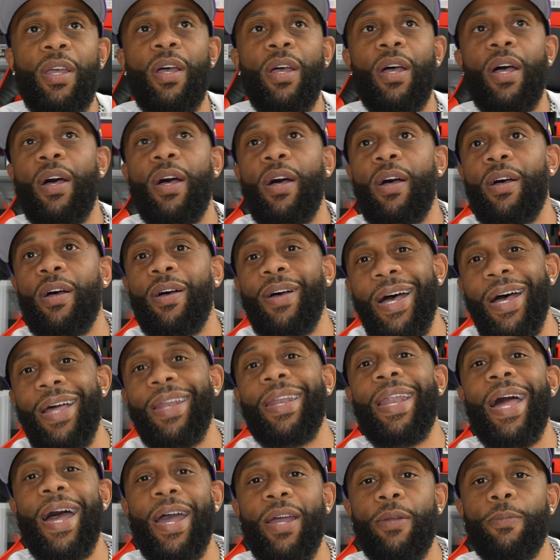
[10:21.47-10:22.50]
Uh, a
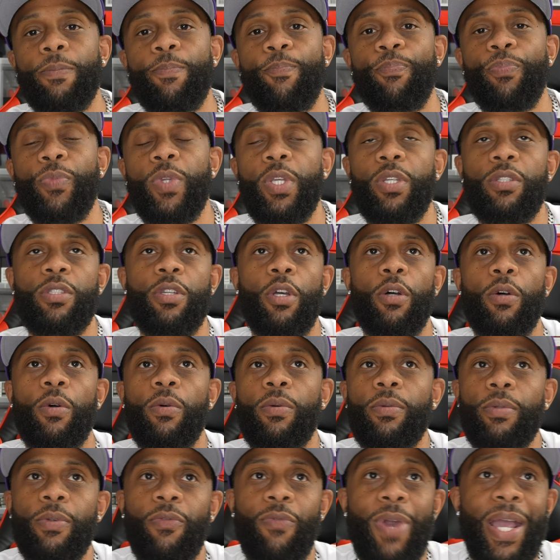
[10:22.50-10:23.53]
lot. So
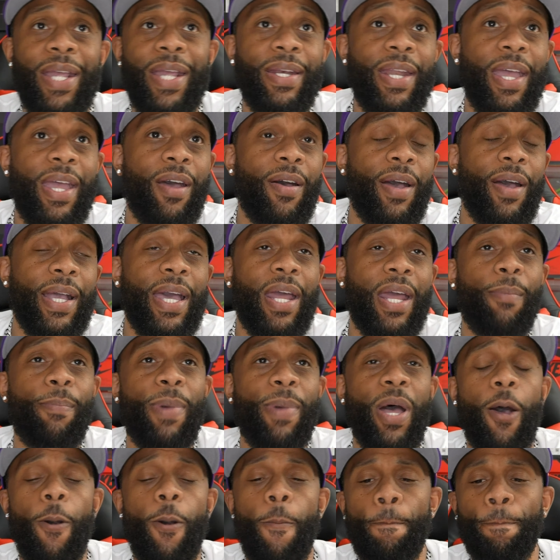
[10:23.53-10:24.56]
right now I got
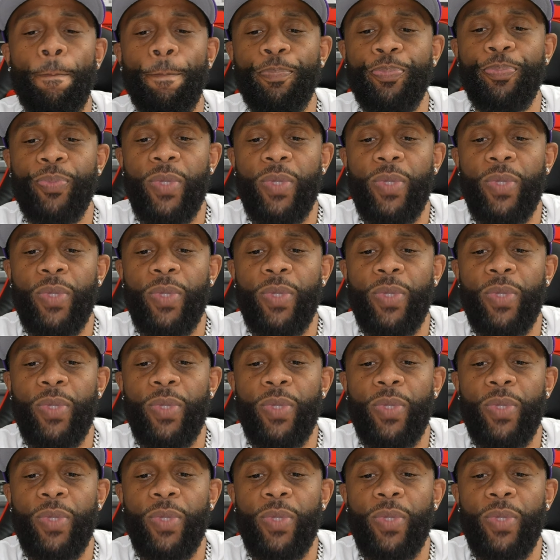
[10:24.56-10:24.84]
about